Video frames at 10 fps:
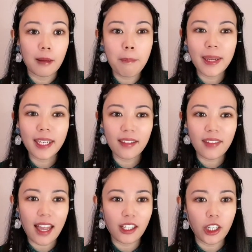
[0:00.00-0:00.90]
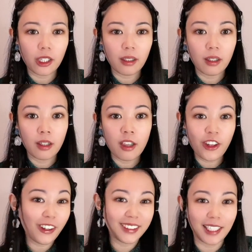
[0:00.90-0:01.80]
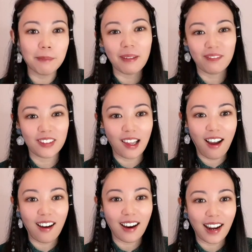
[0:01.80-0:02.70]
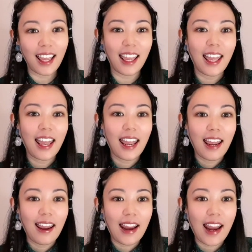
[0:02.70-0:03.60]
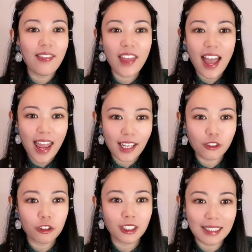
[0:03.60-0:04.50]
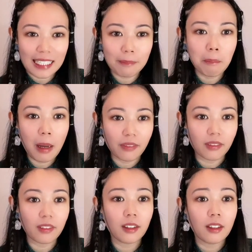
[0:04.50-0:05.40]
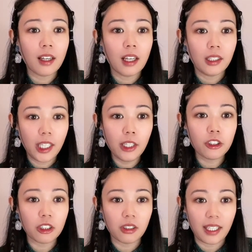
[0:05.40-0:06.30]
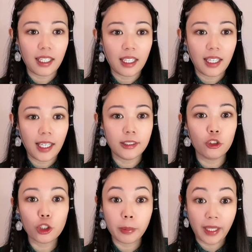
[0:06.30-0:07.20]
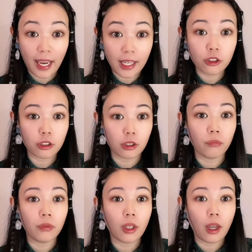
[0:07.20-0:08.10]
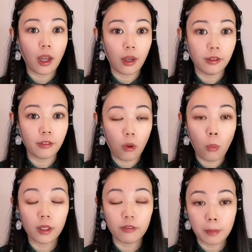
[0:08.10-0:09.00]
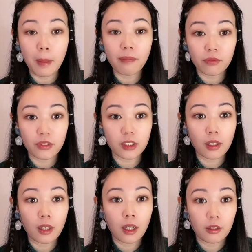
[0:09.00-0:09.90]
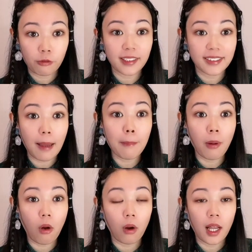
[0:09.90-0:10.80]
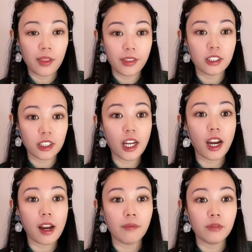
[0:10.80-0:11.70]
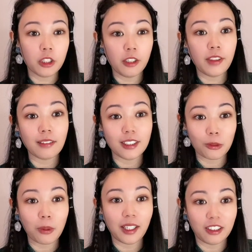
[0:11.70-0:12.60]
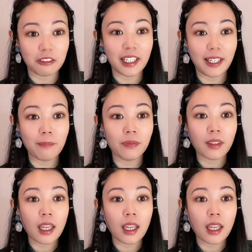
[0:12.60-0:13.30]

making that year 13 months long. And that extra leap month usually is a duplication of one of the months. For example, this year, 2023,